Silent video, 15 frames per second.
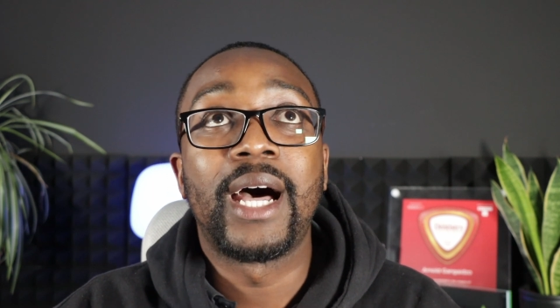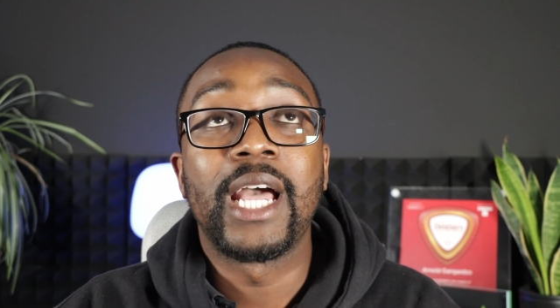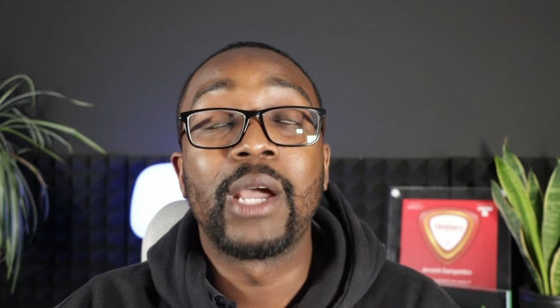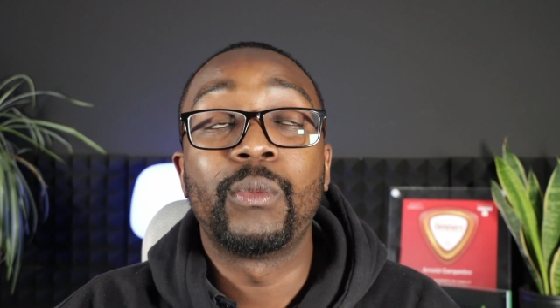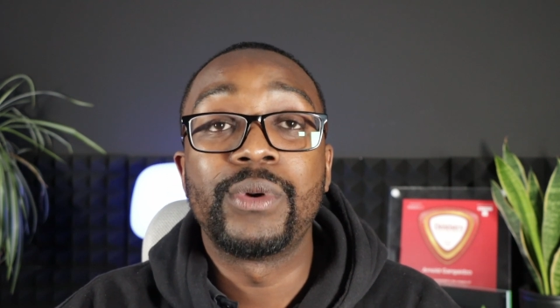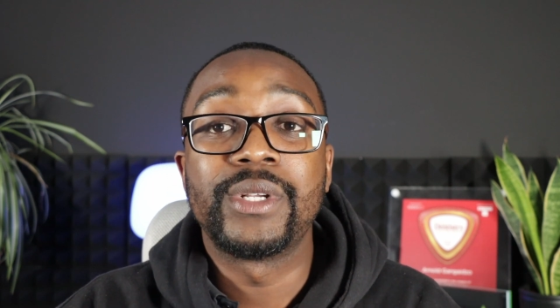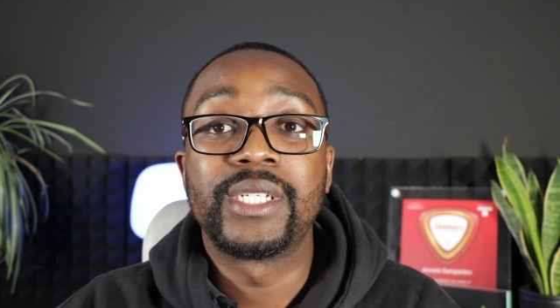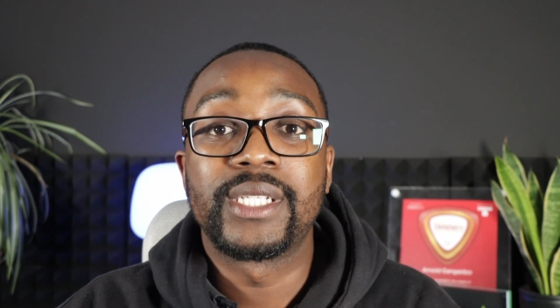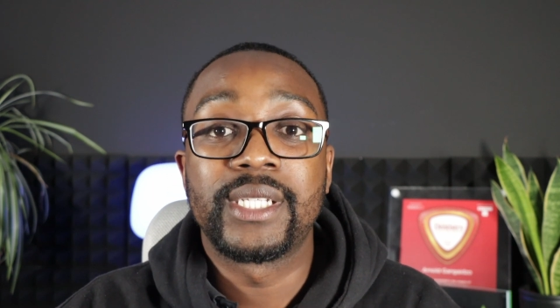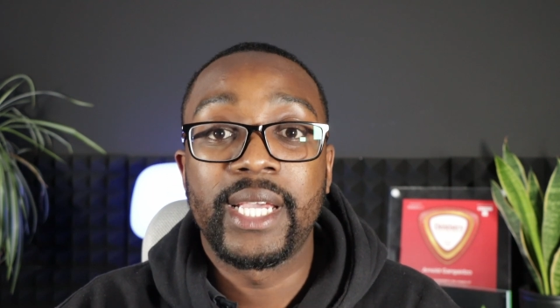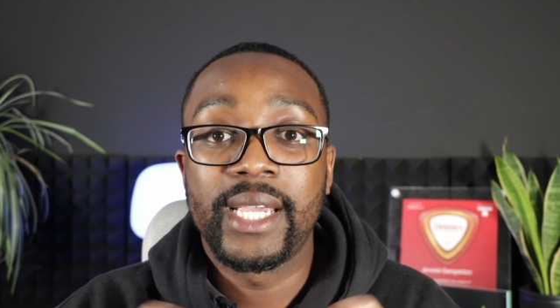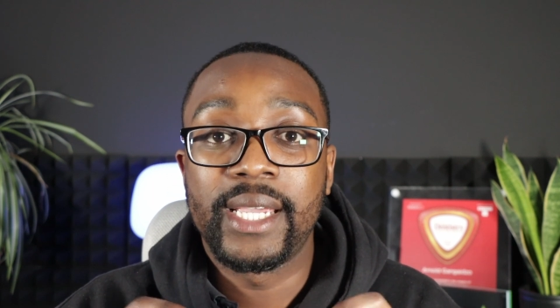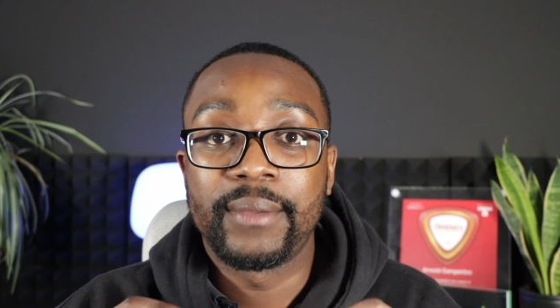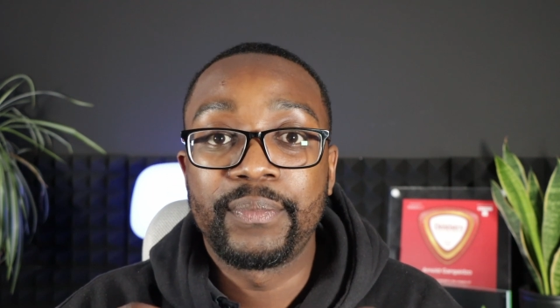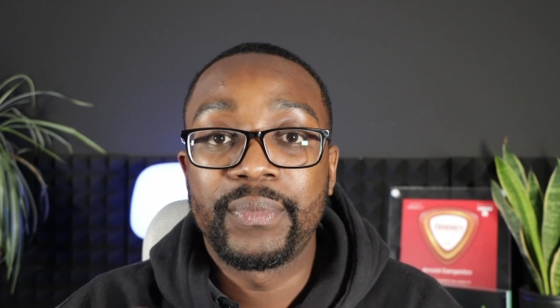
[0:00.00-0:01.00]
I would
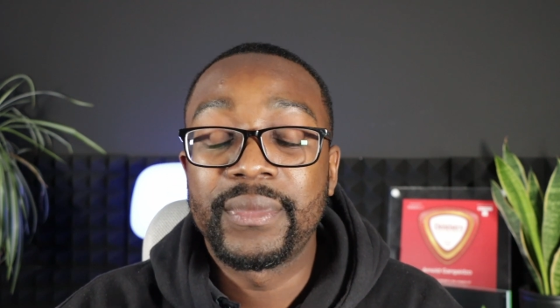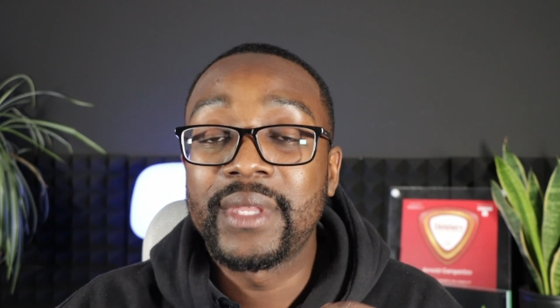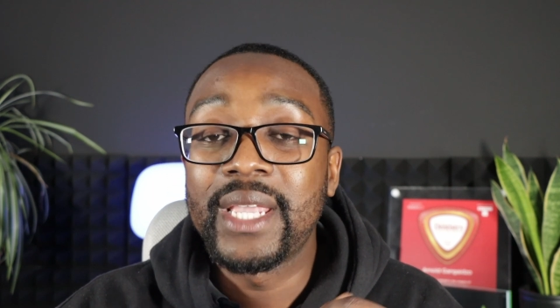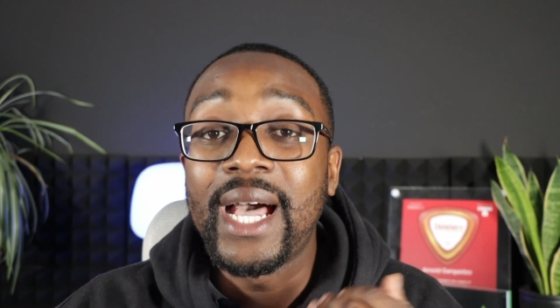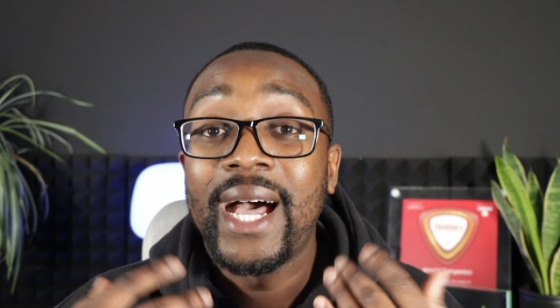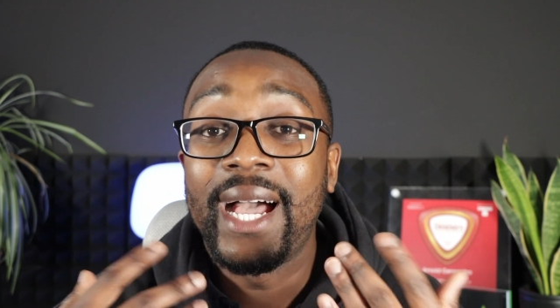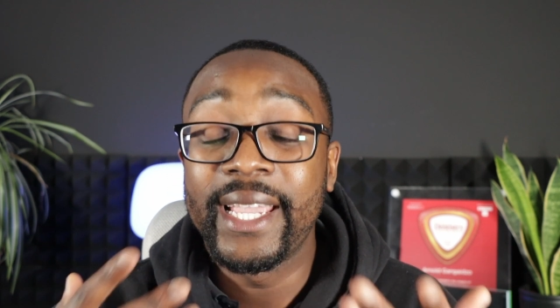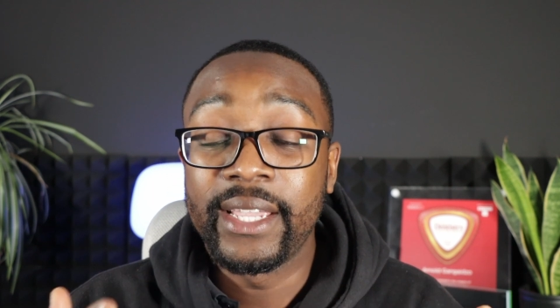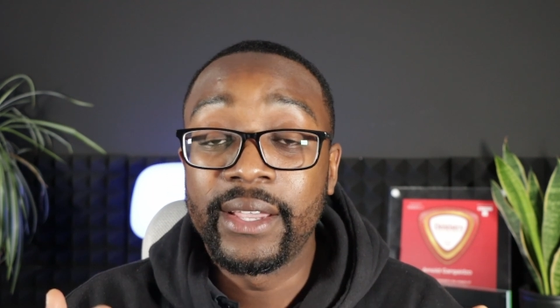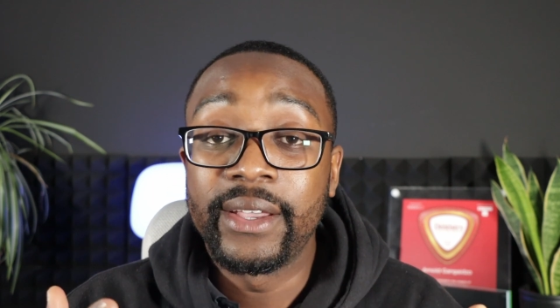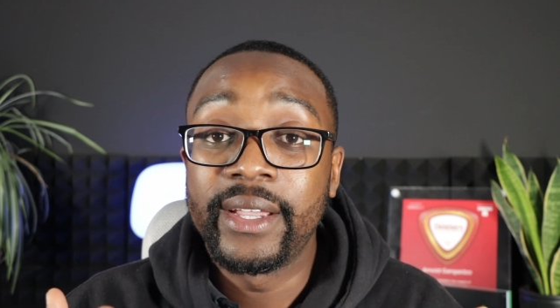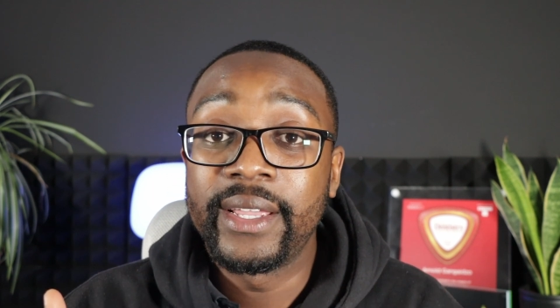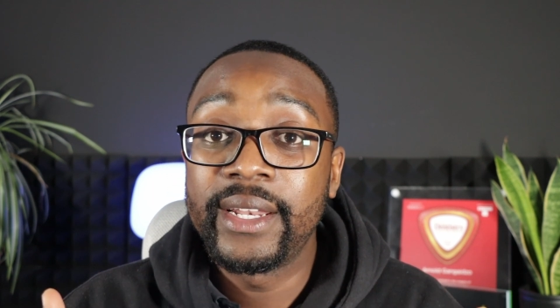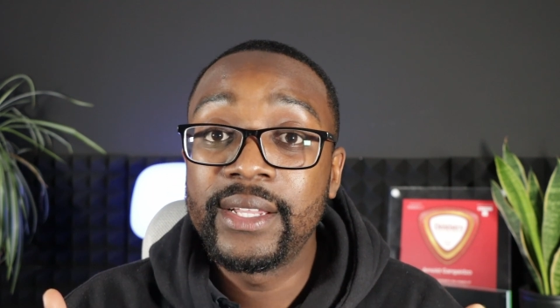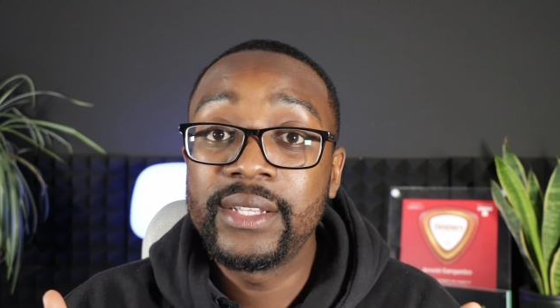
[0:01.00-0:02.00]
say high
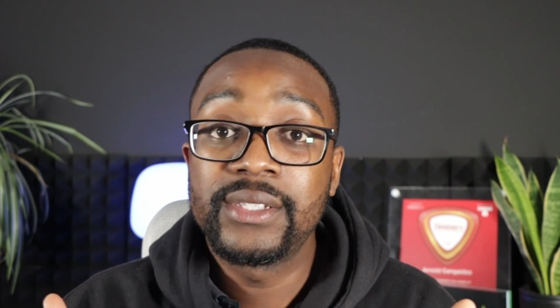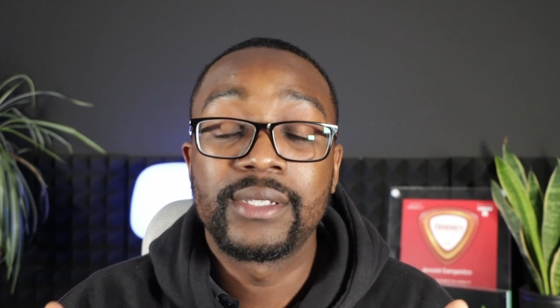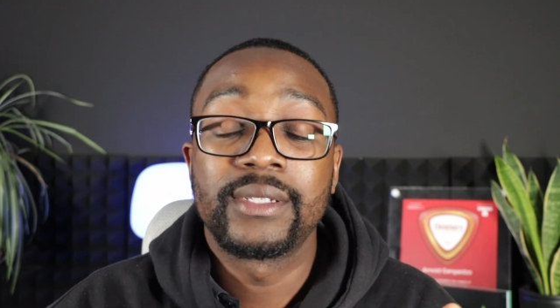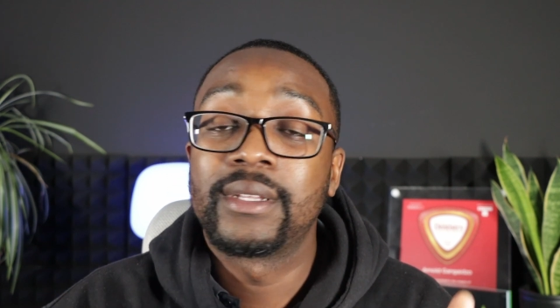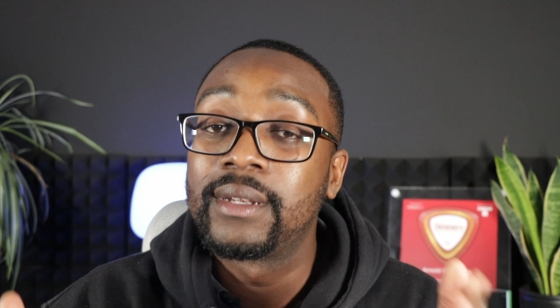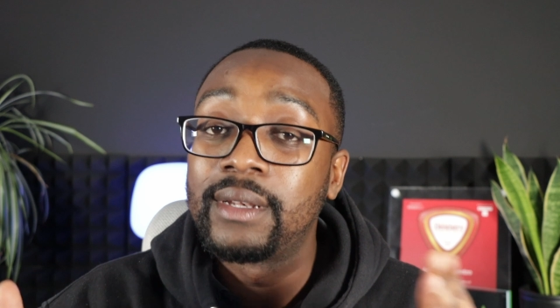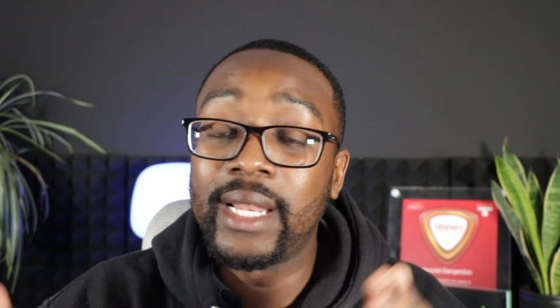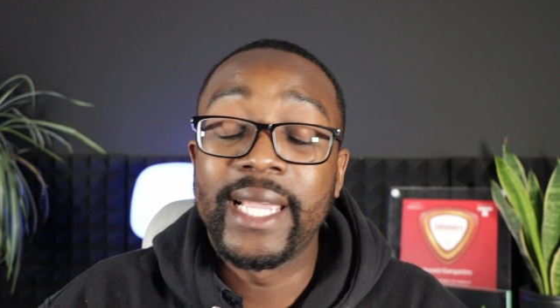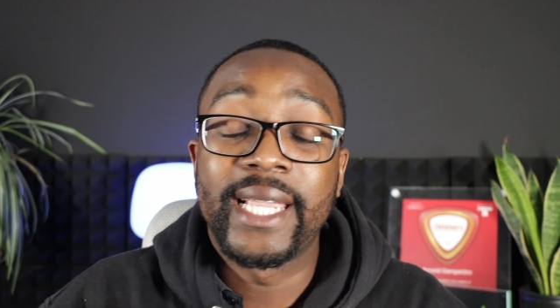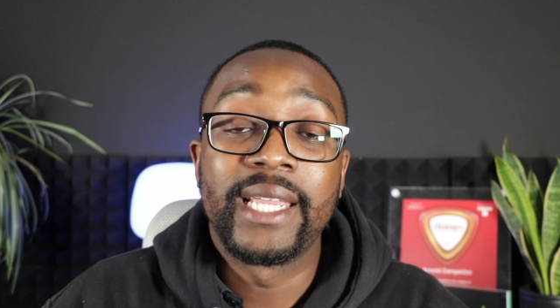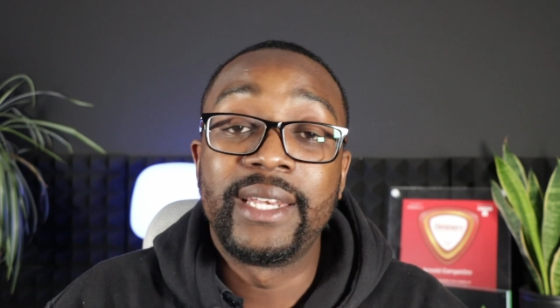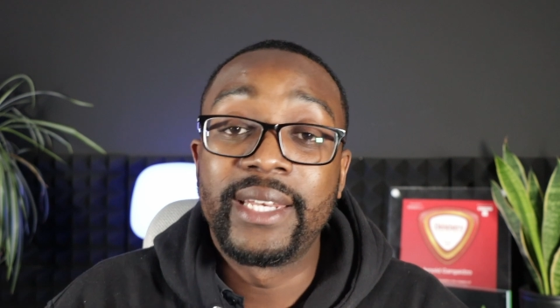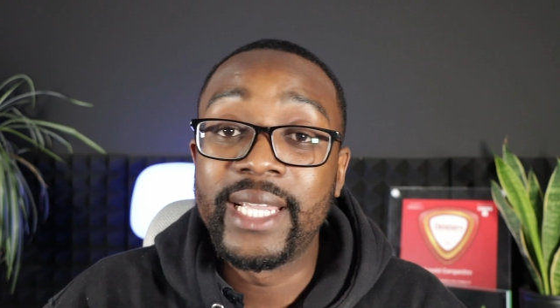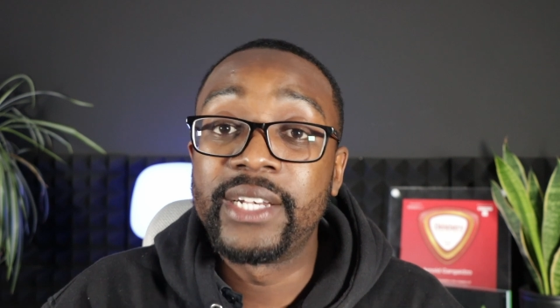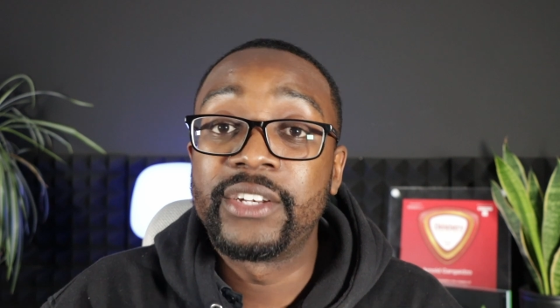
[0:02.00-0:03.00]
earners, like
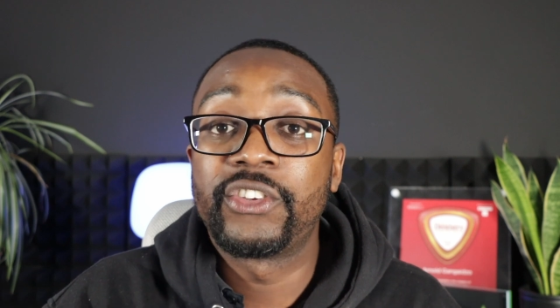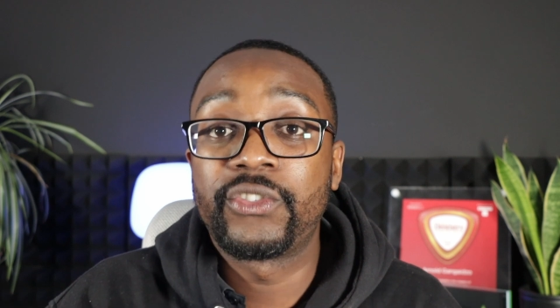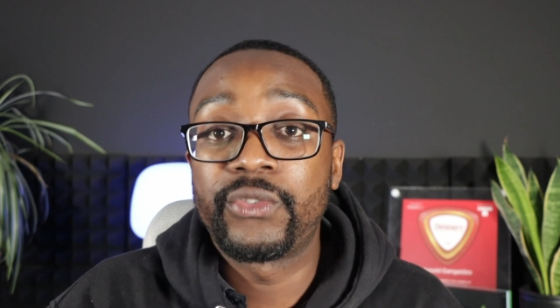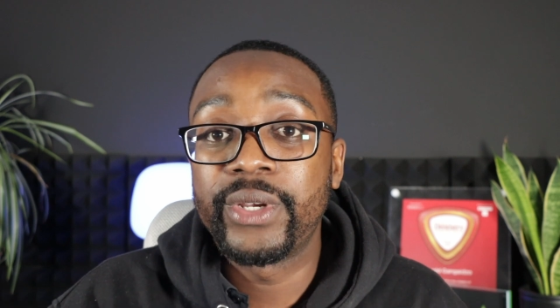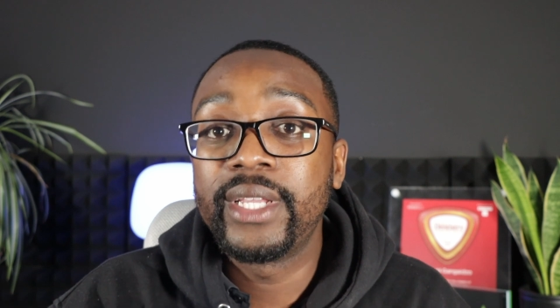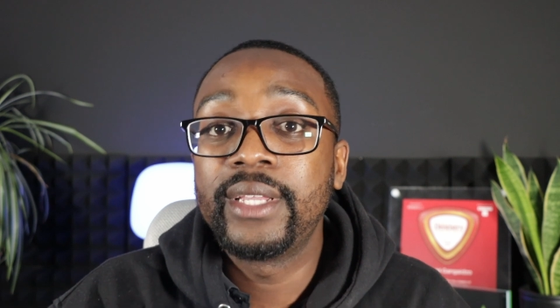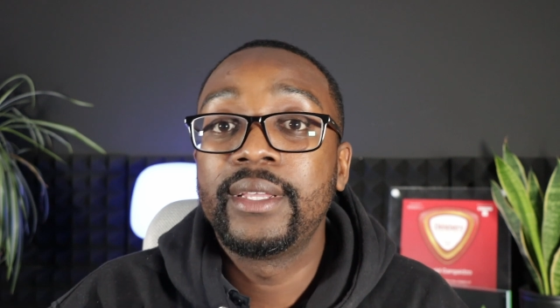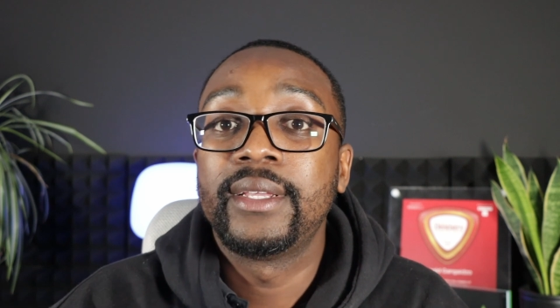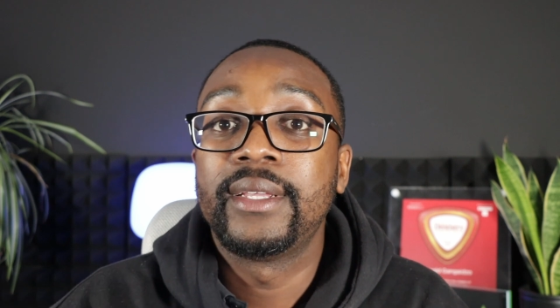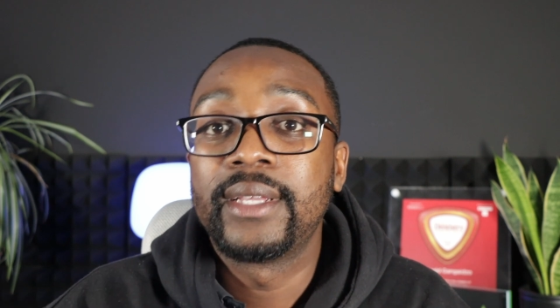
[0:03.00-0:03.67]
in dentistry,